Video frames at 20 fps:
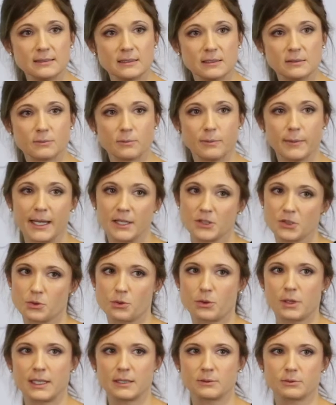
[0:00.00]
is and make
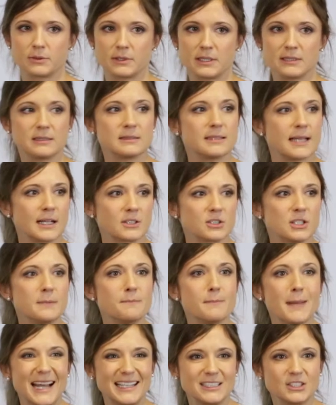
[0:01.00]
sure that this is actually
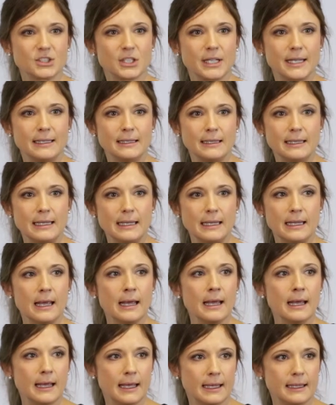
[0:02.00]
matched in
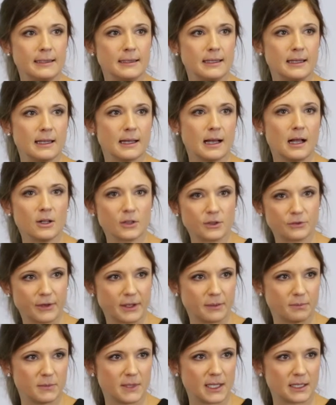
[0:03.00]
the
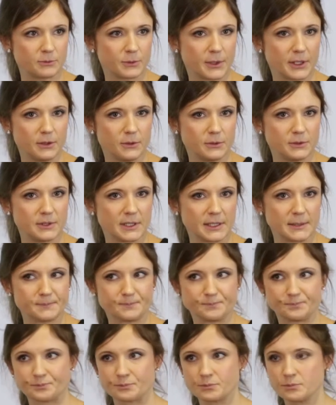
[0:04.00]
algorithm that we're using.
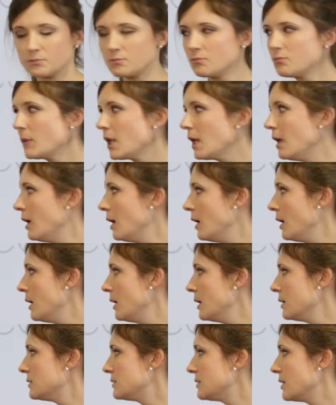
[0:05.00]

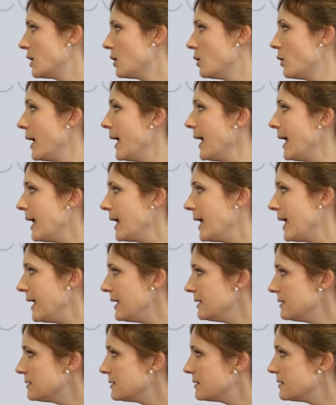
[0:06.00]
So
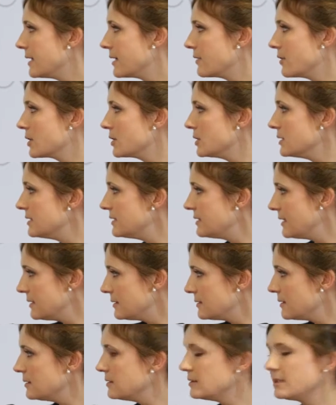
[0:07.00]
is there a
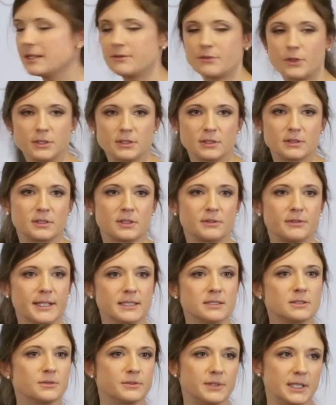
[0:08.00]
consistency versus the
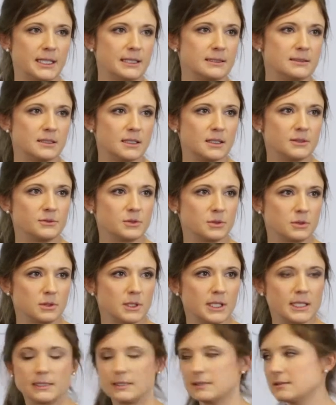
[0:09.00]
rest of the ETF
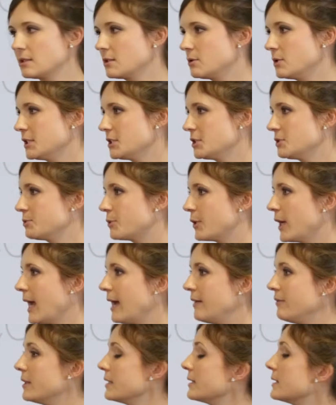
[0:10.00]
toolkit is a question we're
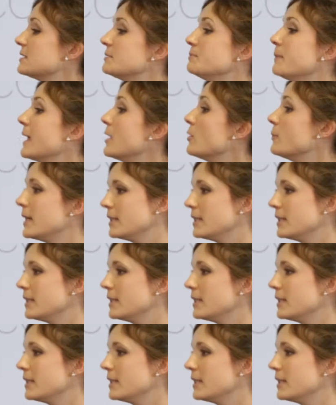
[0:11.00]
having that may or